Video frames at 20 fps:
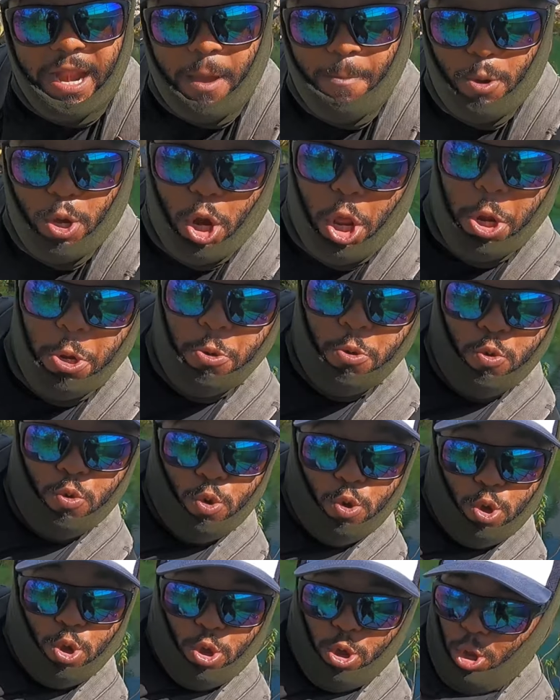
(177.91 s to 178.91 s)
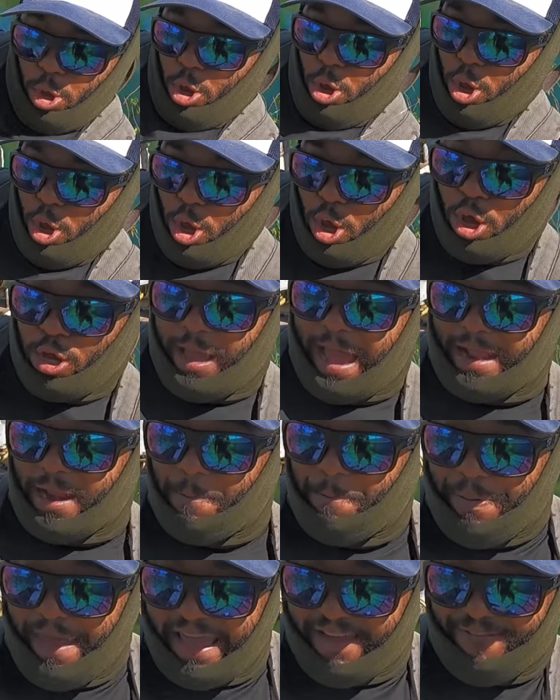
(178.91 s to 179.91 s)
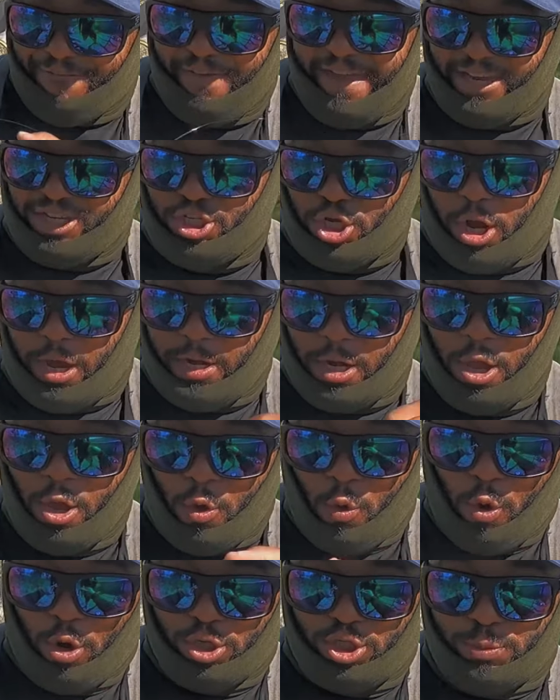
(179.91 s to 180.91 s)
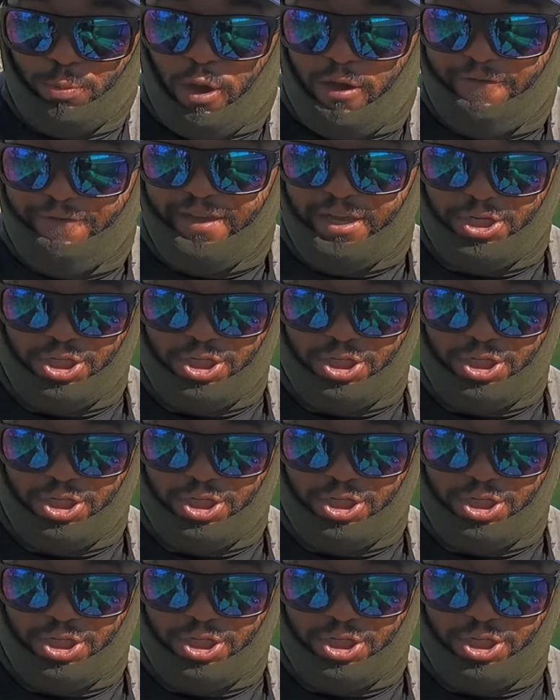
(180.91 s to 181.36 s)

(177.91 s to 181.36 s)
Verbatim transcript: and i'm gonna got a big fish on or a small